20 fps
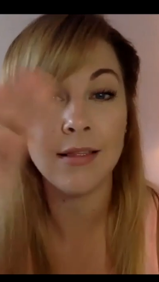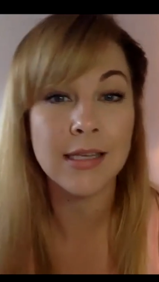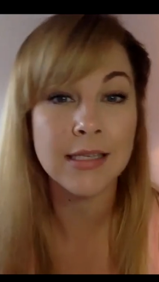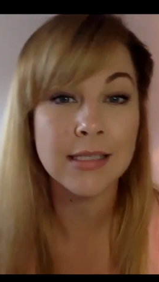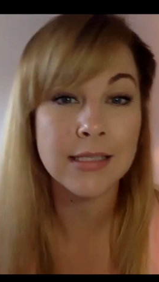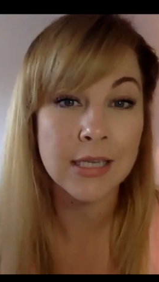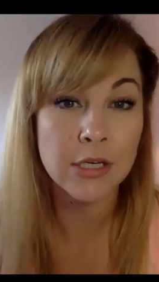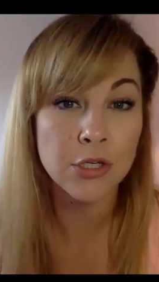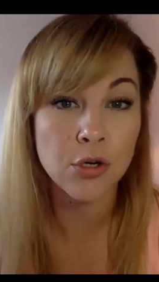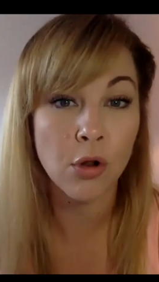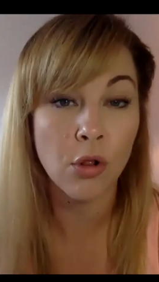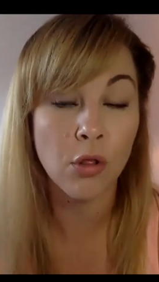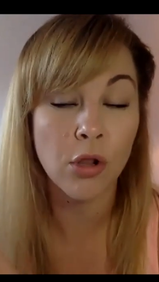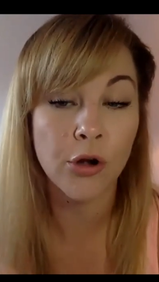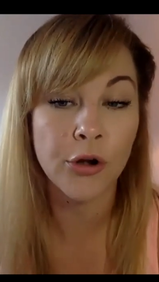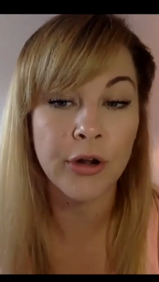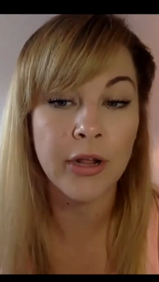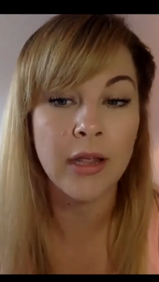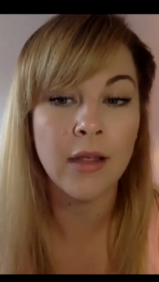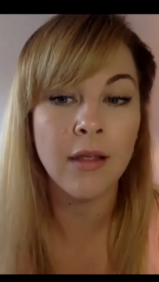this digital
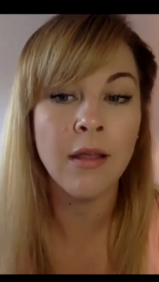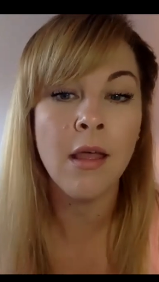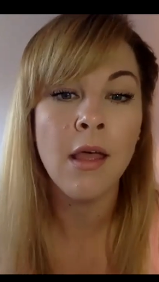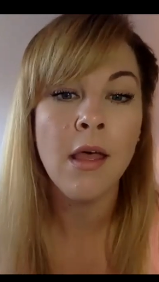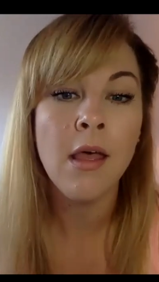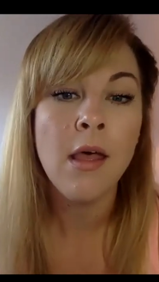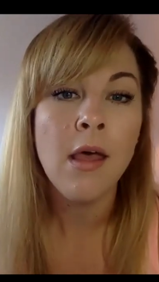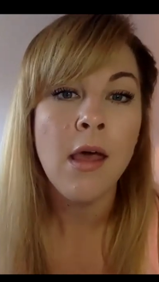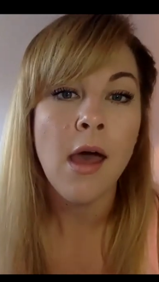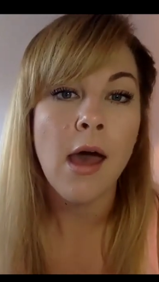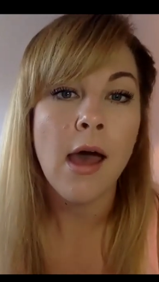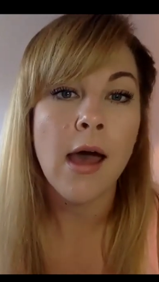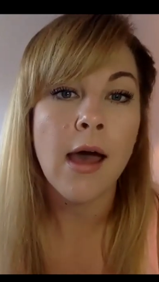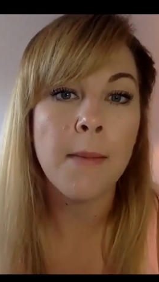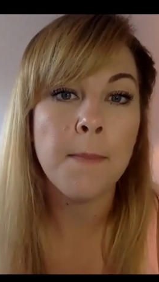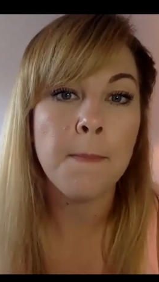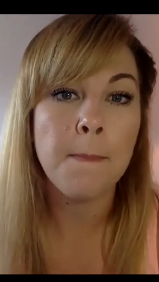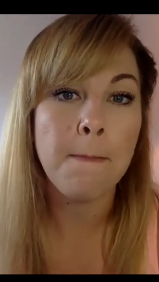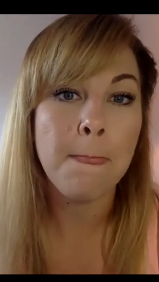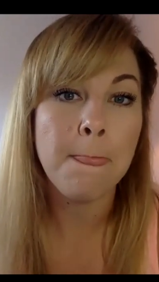learning.
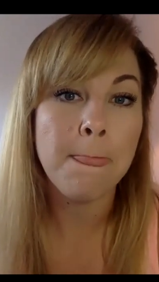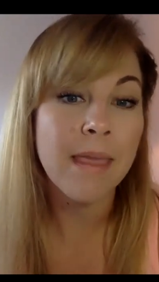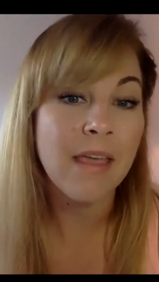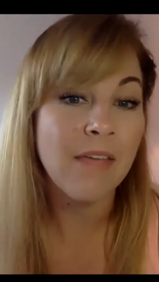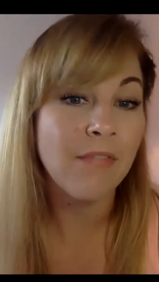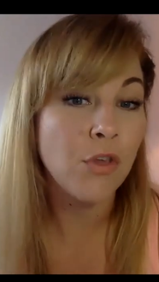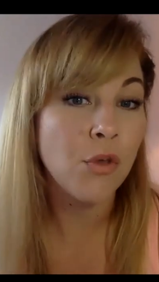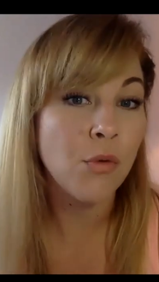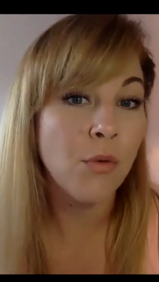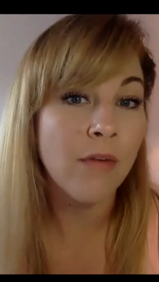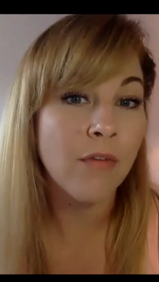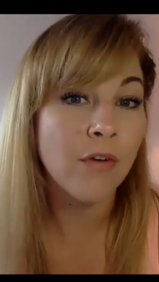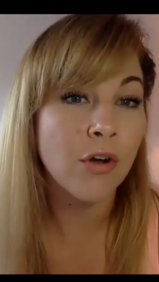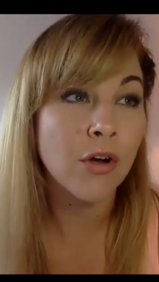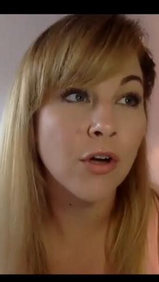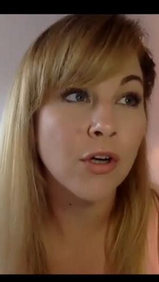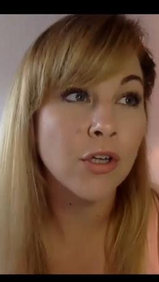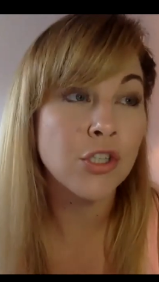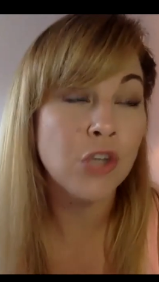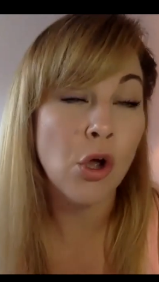If you
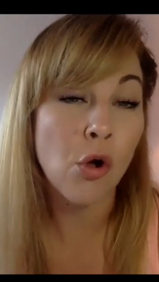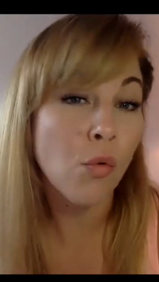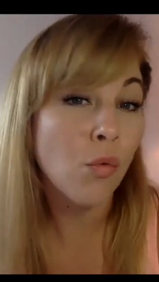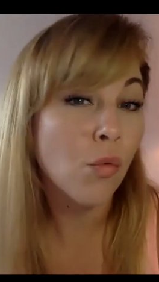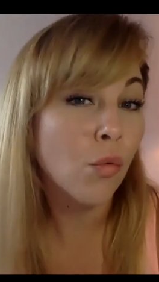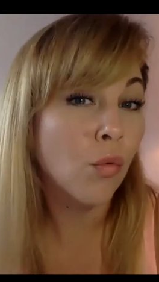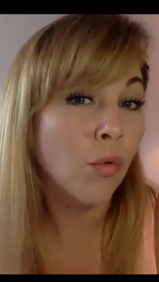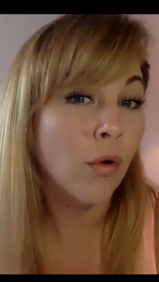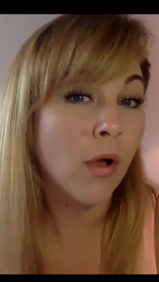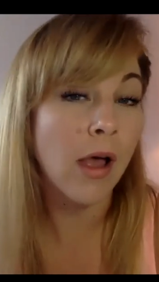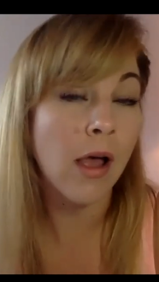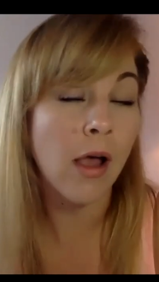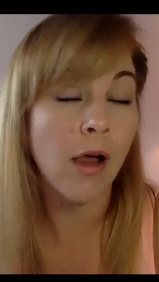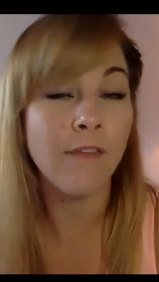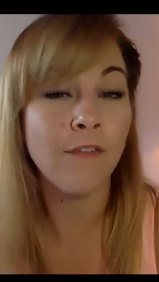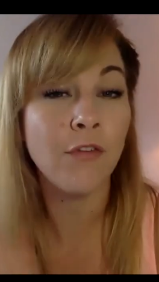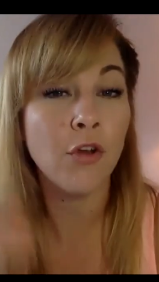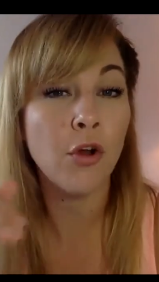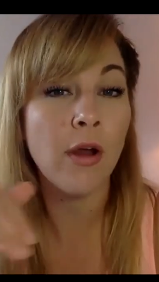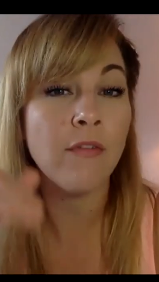ever don't,
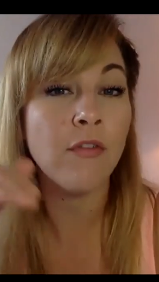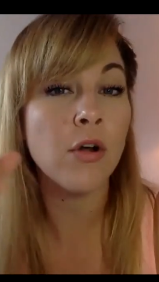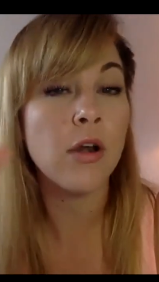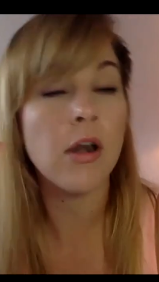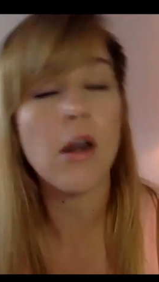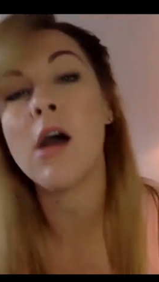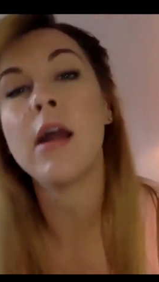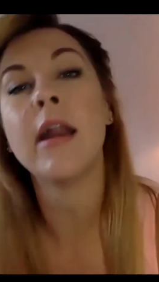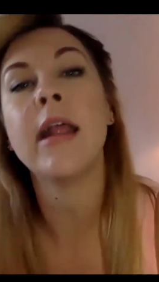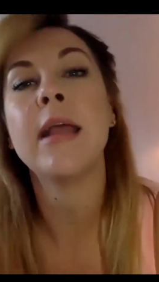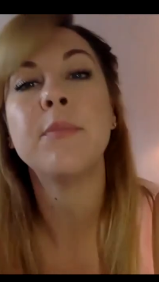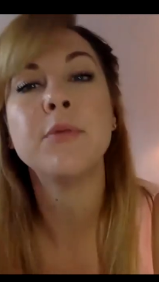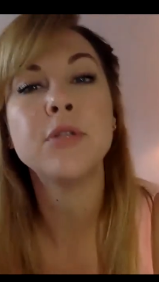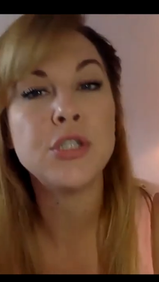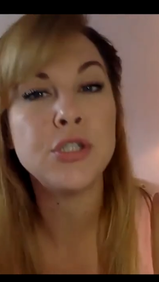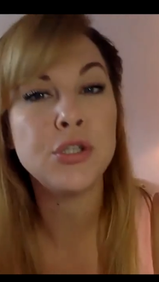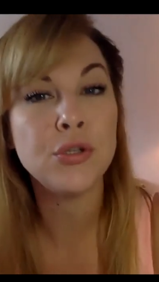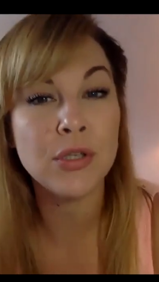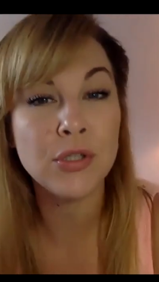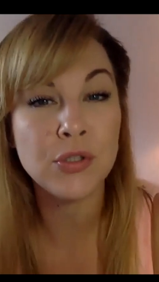if you're ever not able
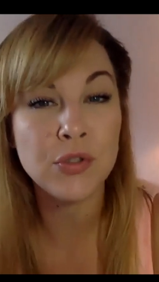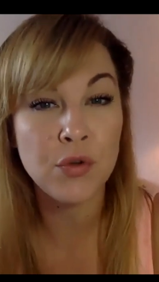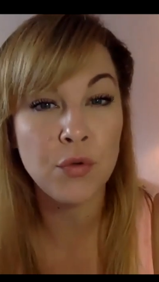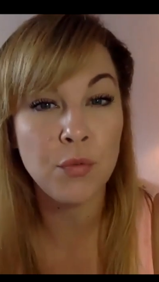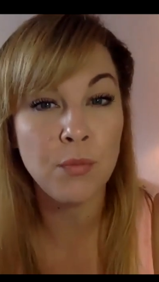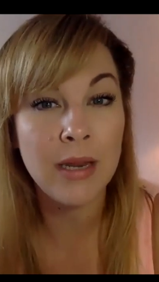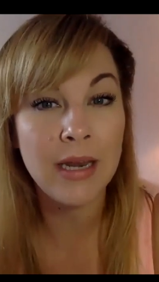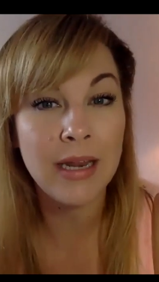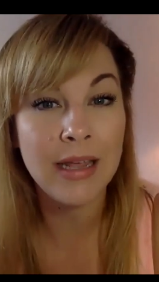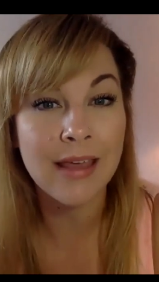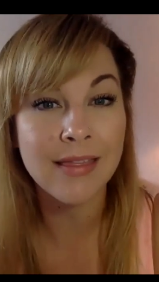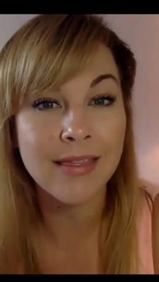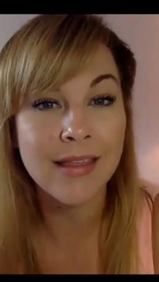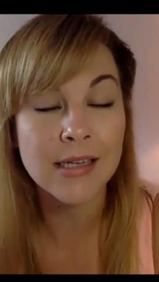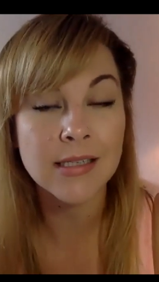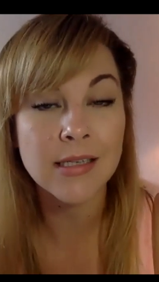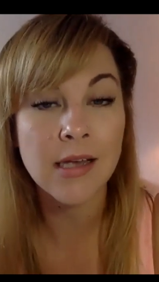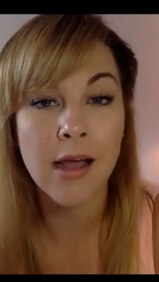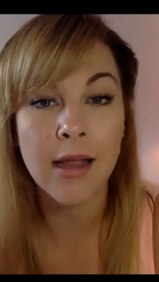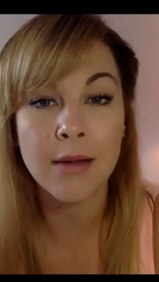to do the Zoom meeting at
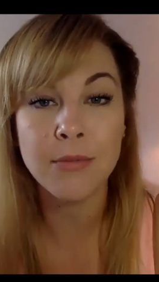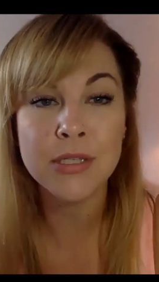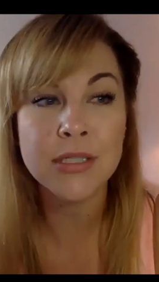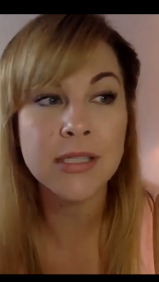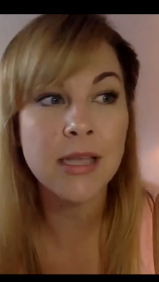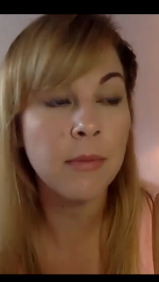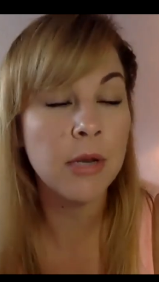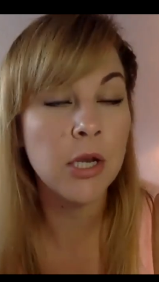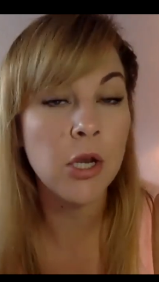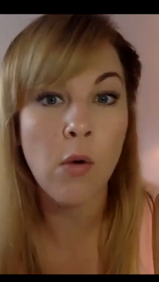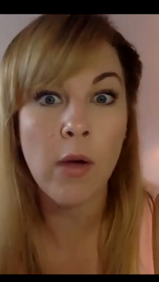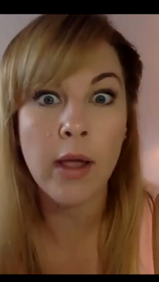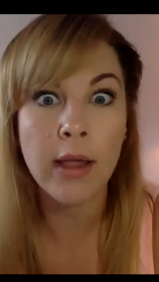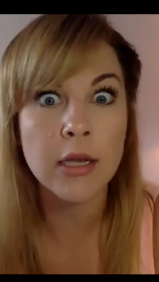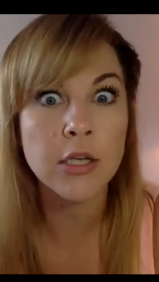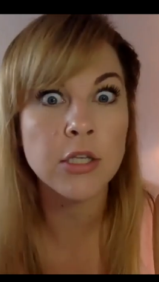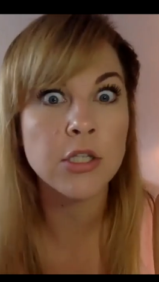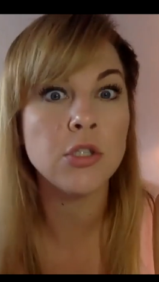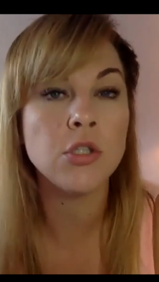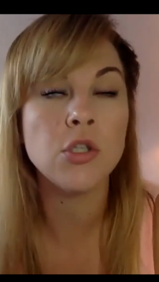that time, just let me know. I
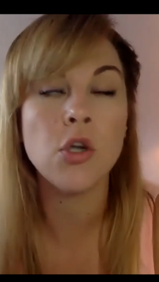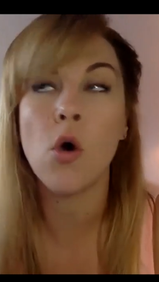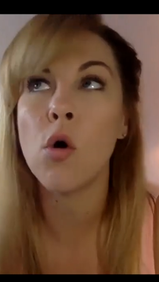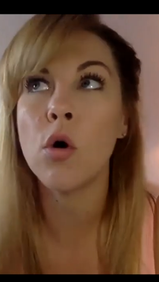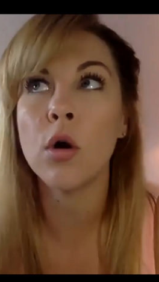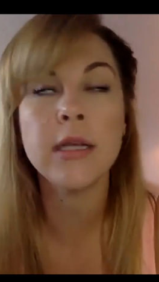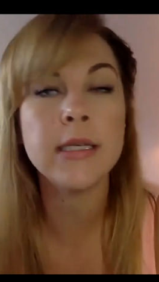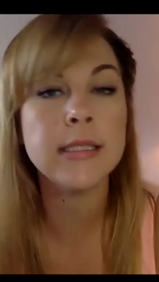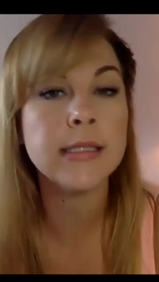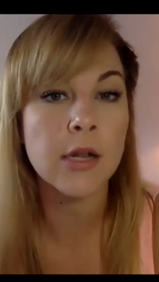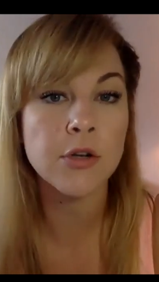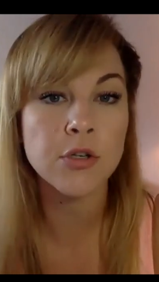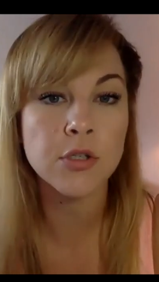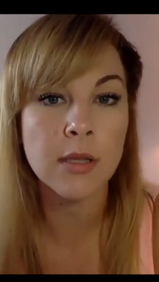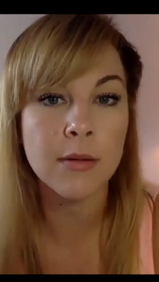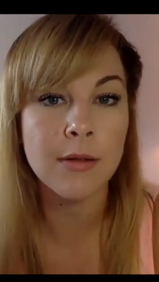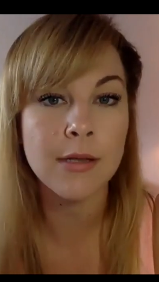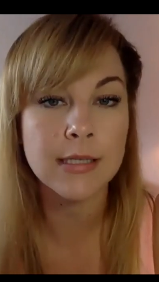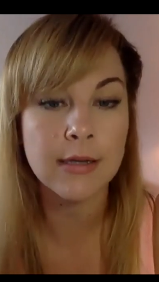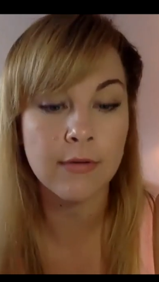can totally schedule
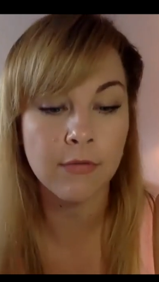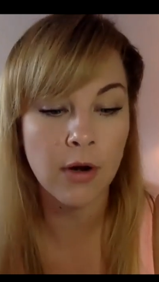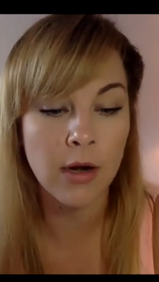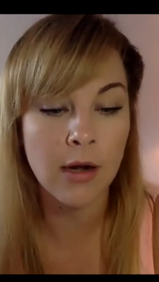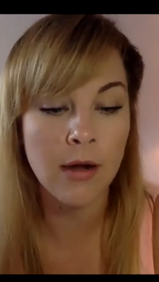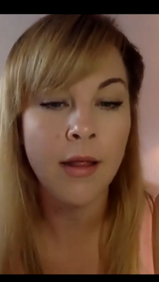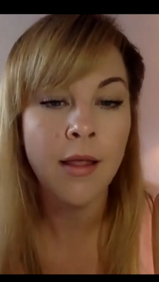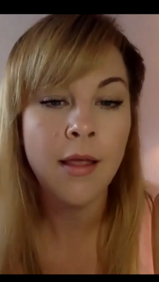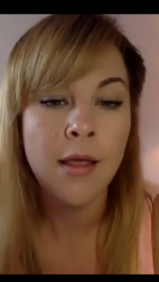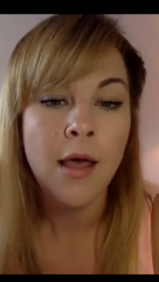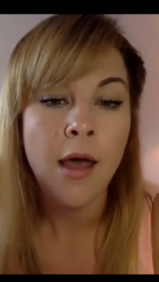something different.